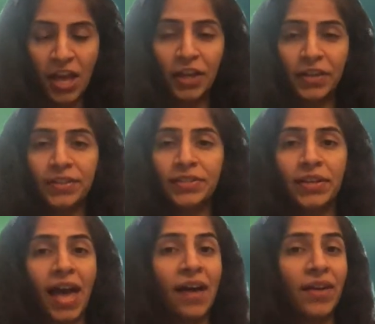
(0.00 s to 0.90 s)
So
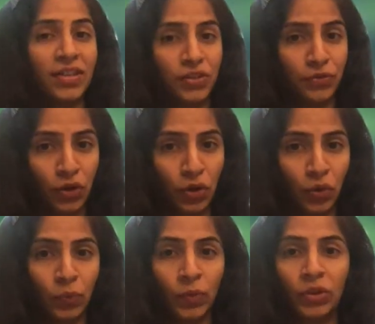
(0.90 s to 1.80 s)
now, as you know,
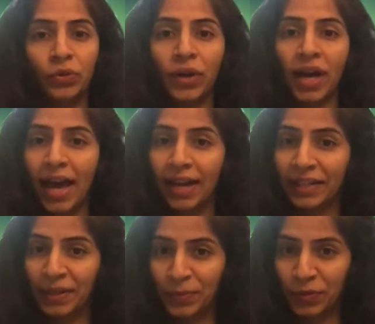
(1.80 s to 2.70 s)
Vidura had
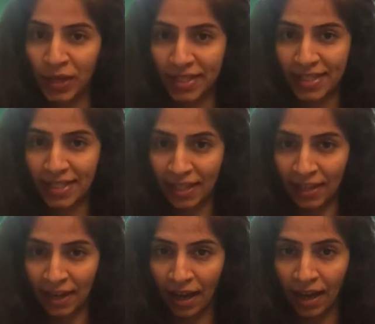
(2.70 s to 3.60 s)
come to
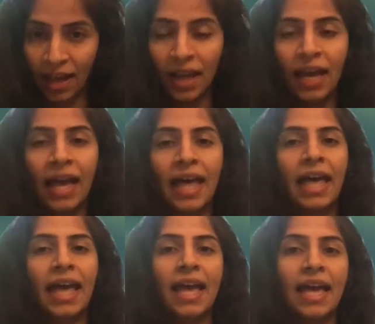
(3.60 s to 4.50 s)
Hastina
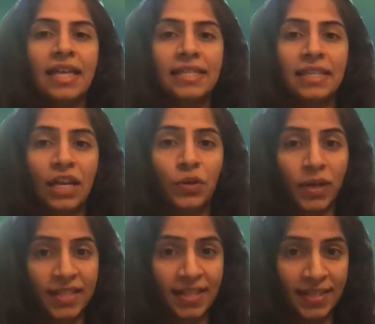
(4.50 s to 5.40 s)
and it was
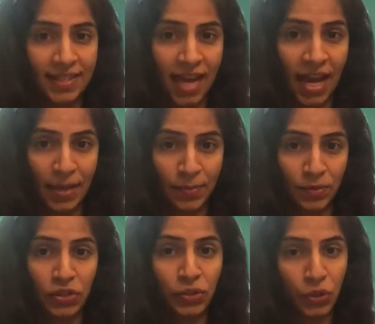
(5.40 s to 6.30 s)
his time
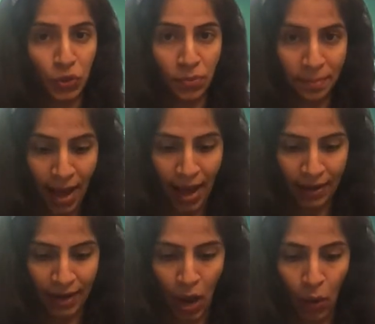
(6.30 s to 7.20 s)
to go back
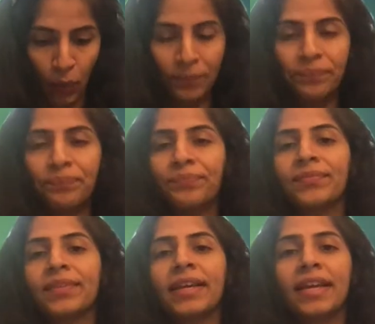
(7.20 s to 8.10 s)
now.
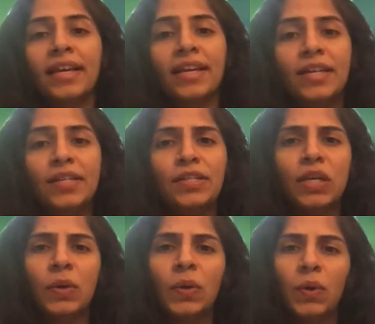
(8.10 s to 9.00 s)

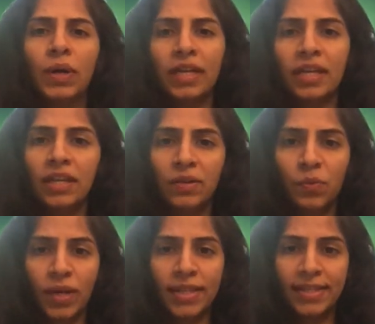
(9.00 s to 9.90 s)
So he
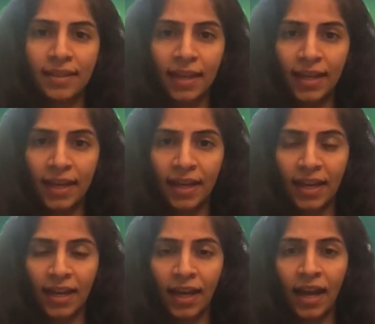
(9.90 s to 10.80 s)
was
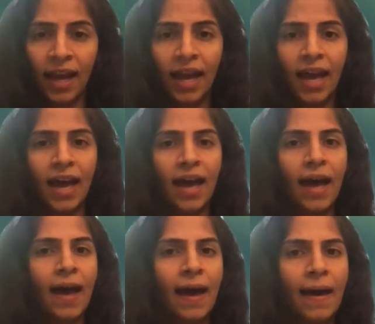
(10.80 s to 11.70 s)
thinking,
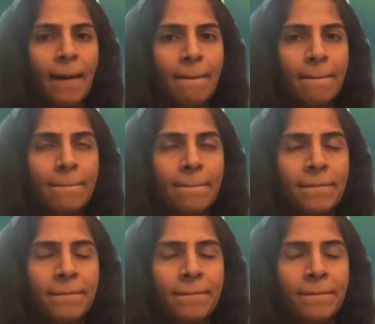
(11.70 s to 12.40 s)
my